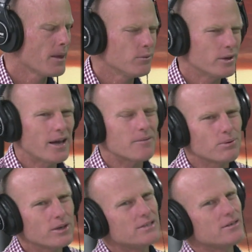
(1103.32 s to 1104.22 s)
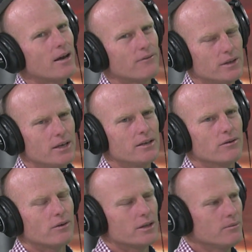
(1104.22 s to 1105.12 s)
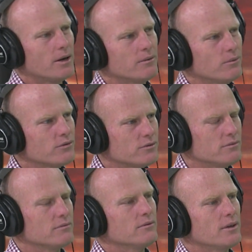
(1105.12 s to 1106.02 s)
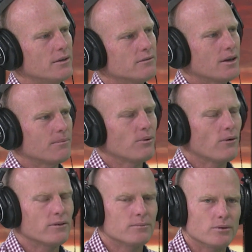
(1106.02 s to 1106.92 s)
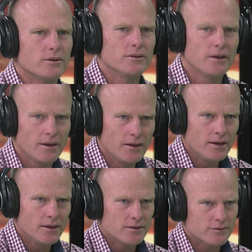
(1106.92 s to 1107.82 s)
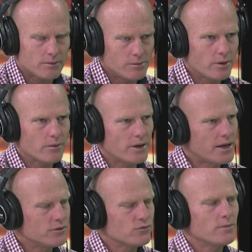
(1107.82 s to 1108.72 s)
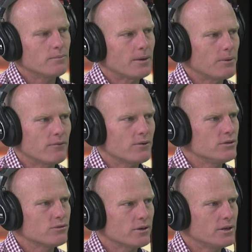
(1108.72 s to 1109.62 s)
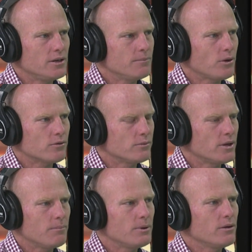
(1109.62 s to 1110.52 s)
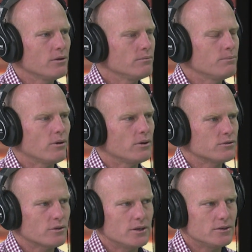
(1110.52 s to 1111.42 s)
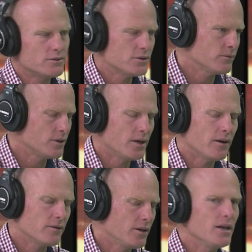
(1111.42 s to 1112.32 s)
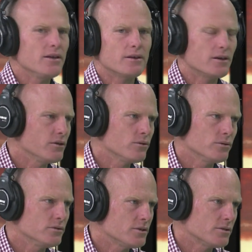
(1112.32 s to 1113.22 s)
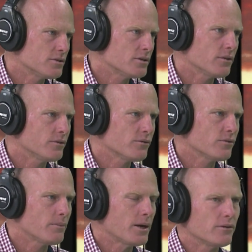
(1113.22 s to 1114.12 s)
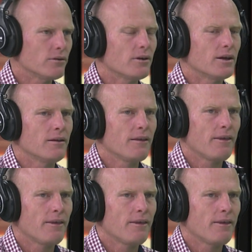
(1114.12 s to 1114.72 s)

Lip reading: we'd had a pretty tough year, 91. It wasn't that profitable, and so he ran around and trimmed up every tree, possibly big hoop pine trees and silky oak and anything he could just to sell, to sort of make a dollar.